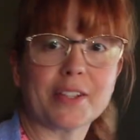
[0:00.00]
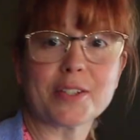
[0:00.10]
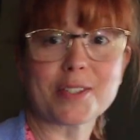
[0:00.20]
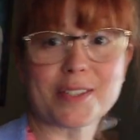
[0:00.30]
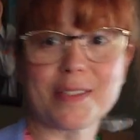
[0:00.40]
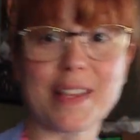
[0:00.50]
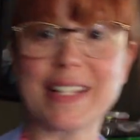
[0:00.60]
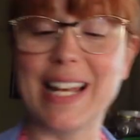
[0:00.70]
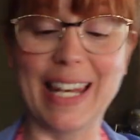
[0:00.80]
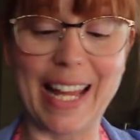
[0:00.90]
The
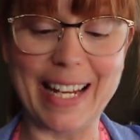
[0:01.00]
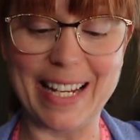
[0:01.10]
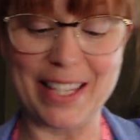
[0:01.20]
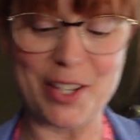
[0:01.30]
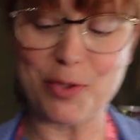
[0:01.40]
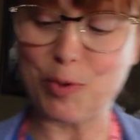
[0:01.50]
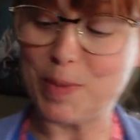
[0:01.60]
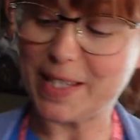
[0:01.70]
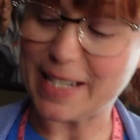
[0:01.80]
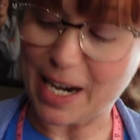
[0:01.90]
lighting in this room
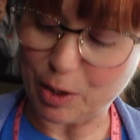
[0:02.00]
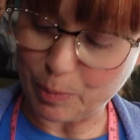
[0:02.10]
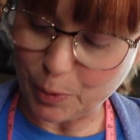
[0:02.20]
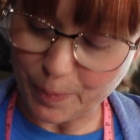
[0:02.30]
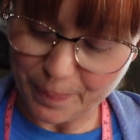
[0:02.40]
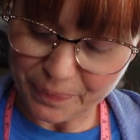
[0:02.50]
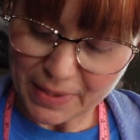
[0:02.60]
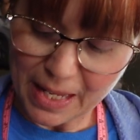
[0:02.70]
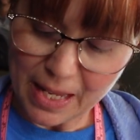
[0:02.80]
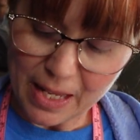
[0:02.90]
is terrible.
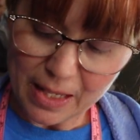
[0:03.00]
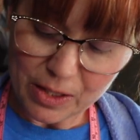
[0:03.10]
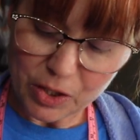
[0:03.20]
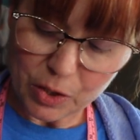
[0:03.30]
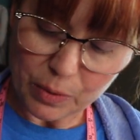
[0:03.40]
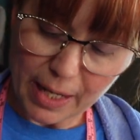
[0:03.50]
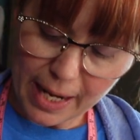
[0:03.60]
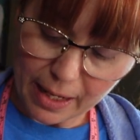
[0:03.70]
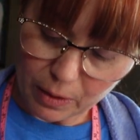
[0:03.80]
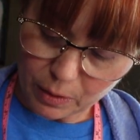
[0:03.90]
So
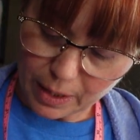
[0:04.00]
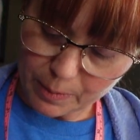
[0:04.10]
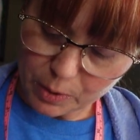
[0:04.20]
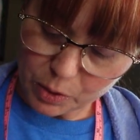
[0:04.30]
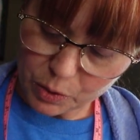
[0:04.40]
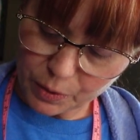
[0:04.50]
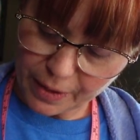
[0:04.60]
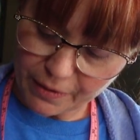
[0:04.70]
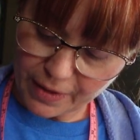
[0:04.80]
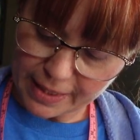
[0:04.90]
now I'm not sure
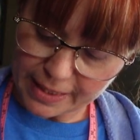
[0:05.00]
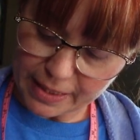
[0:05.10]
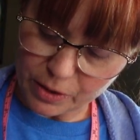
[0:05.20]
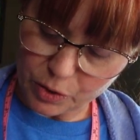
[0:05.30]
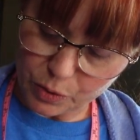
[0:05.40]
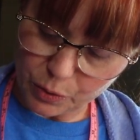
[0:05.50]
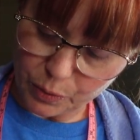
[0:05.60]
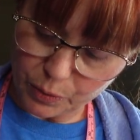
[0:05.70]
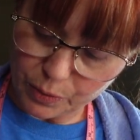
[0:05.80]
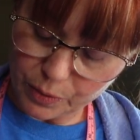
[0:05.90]
if I need to